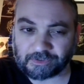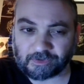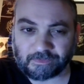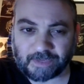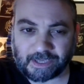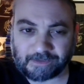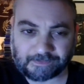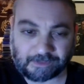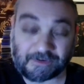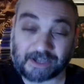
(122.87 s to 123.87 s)
New Me.
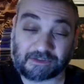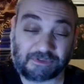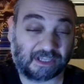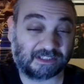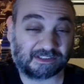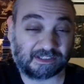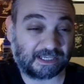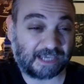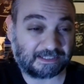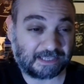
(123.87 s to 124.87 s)
In fact, I think it's
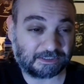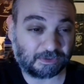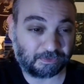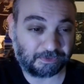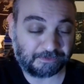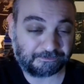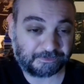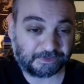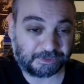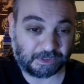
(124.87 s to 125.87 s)
like 8 days old.
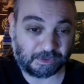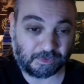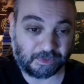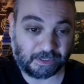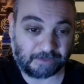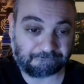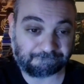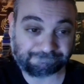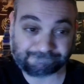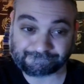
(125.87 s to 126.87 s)
So,
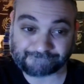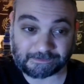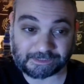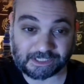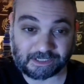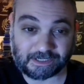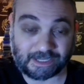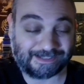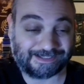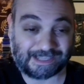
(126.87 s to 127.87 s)
I'm excited.
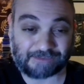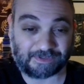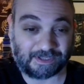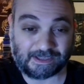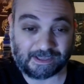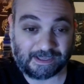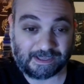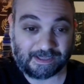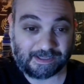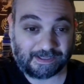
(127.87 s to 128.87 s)
I
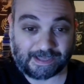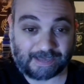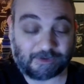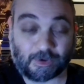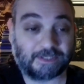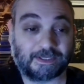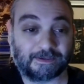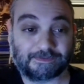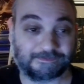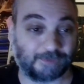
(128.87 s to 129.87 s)
have no
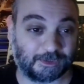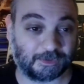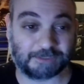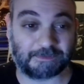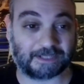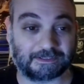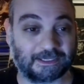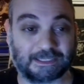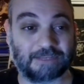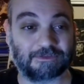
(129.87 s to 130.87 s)
idea what to expect.
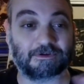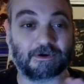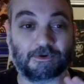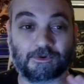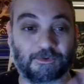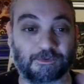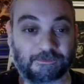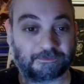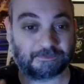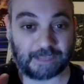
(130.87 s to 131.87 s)
It could either
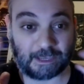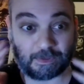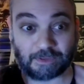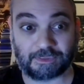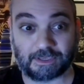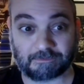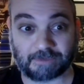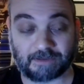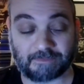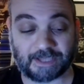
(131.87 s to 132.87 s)
go how I think it
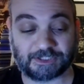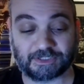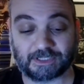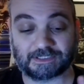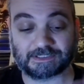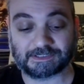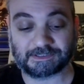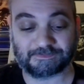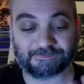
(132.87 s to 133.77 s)
might imagine, like this